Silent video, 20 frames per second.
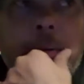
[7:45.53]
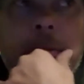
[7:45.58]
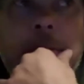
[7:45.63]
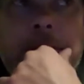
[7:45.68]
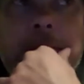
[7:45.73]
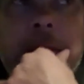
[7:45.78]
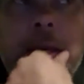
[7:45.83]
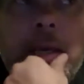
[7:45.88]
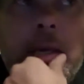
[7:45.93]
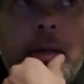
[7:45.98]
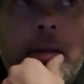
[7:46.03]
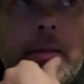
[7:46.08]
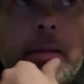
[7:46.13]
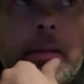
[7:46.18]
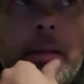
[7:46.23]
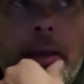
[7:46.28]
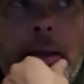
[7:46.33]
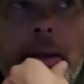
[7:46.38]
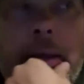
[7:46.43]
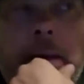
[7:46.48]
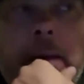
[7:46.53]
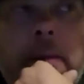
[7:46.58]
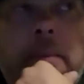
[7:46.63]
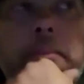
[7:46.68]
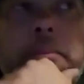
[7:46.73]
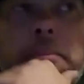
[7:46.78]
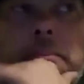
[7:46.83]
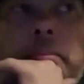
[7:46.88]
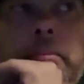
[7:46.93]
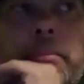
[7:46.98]
say like
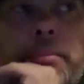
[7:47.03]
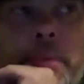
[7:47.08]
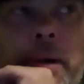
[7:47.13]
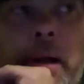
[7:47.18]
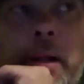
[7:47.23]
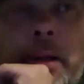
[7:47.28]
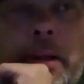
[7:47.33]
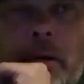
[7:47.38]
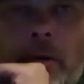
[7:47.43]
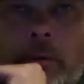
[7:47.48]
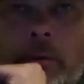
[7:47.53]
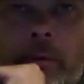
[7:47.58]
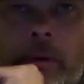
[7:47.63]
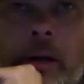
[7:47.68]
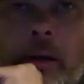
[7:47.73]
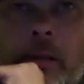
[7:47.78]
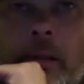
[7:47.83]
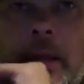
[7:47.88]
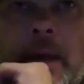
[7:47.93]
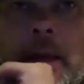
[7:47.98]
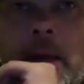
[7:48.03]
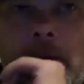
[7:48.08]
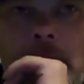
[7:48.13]
probably around like